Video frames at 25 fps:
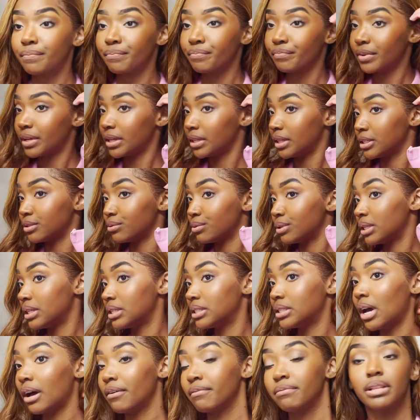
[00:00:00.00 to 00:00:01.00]
Like this really
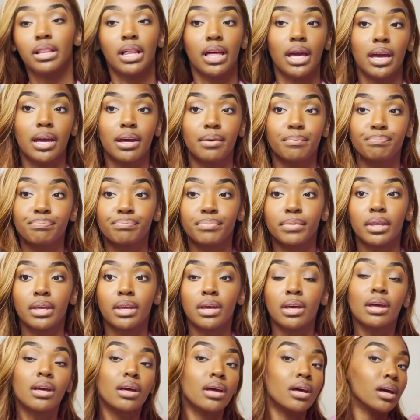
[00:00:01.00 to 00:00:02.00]
soft glam
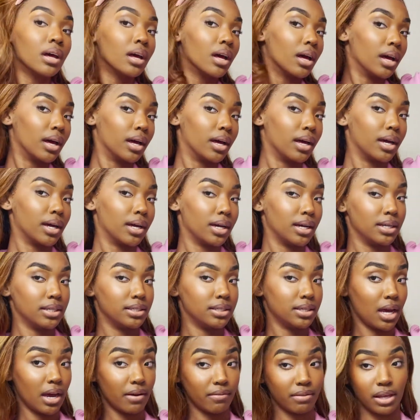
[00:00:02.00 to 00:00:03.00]

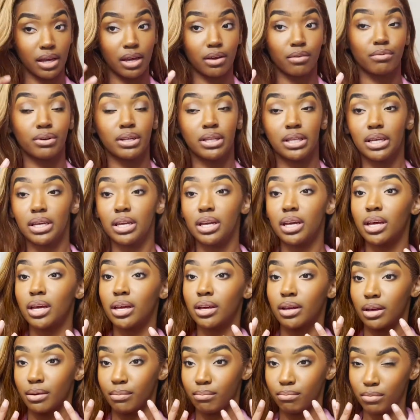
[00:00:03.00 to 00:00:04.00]
to have like a really
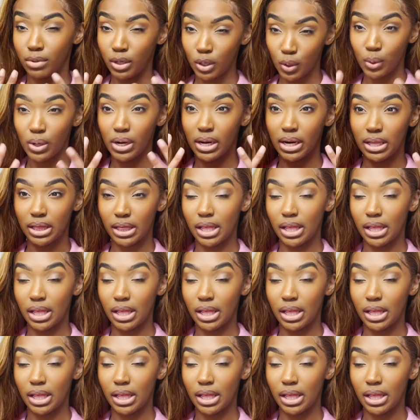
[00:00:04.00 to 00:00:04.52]
muted